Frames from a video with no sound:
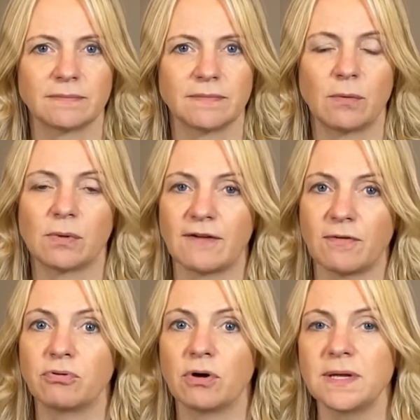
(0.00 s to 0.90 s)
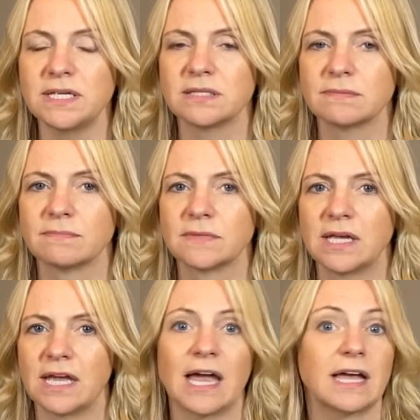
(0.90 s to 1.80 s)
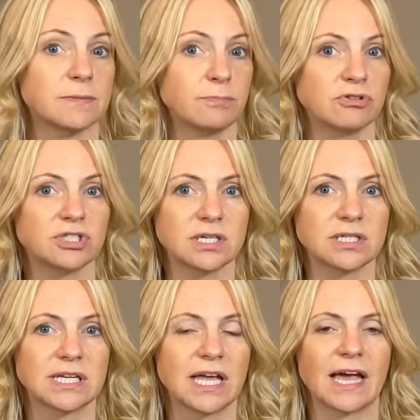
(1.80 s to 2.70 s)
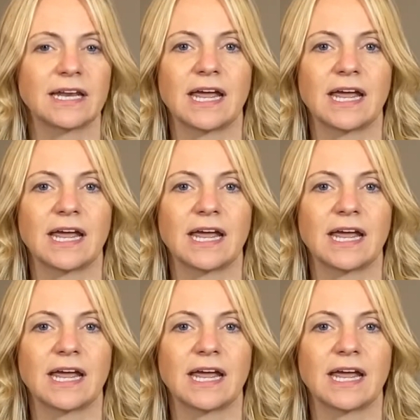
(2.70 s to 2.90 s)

It will have a promise, it has a product, and it